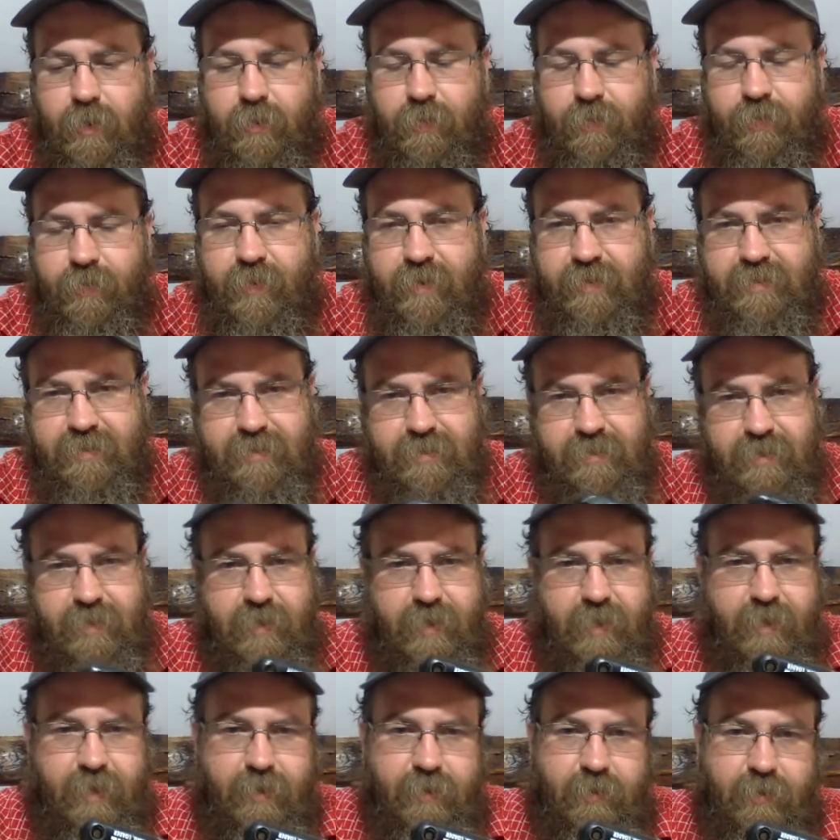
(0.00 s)
This is a
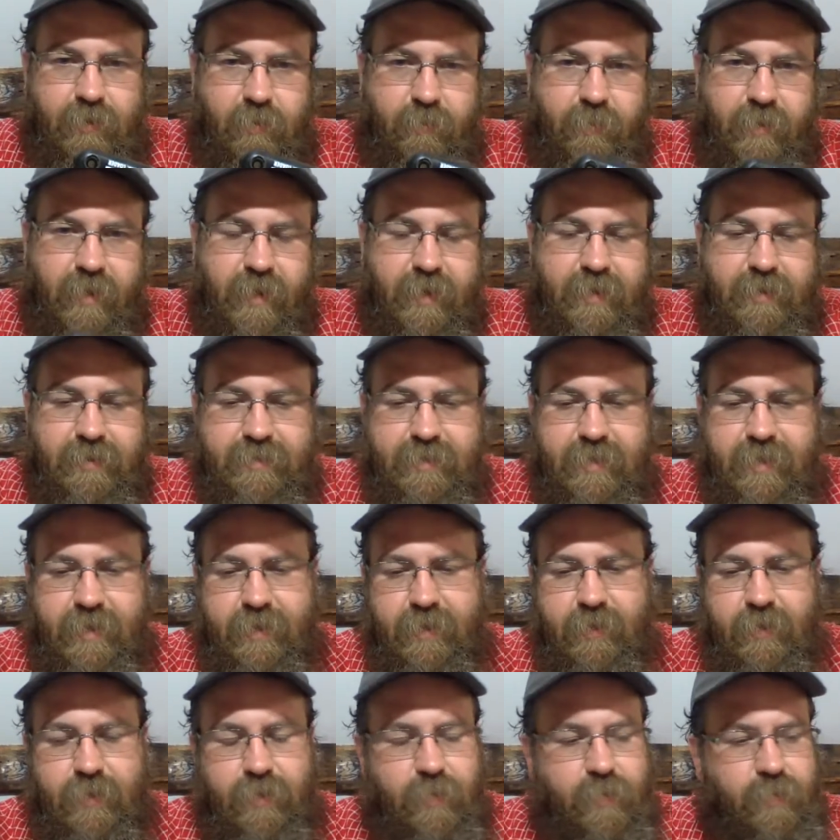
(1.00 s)
neat little
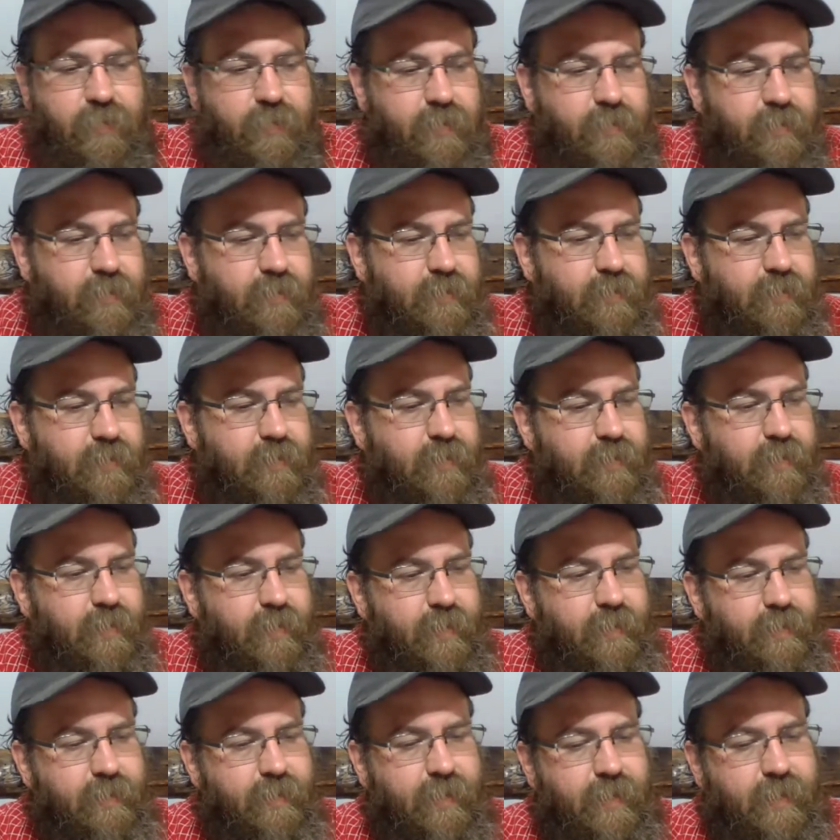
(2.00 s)
magazine loader
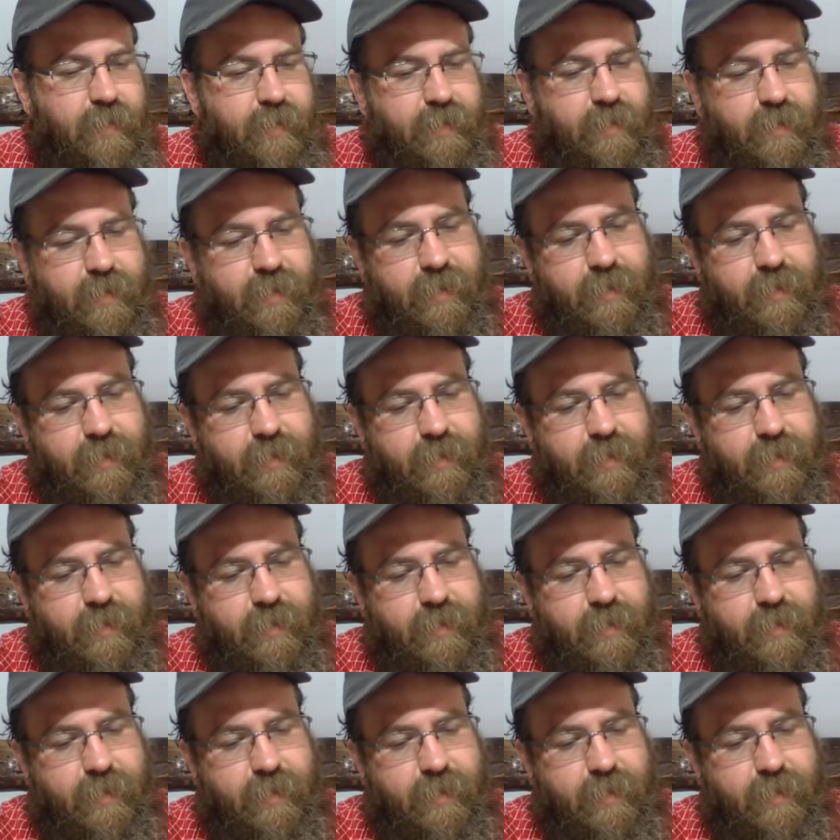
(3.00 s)
that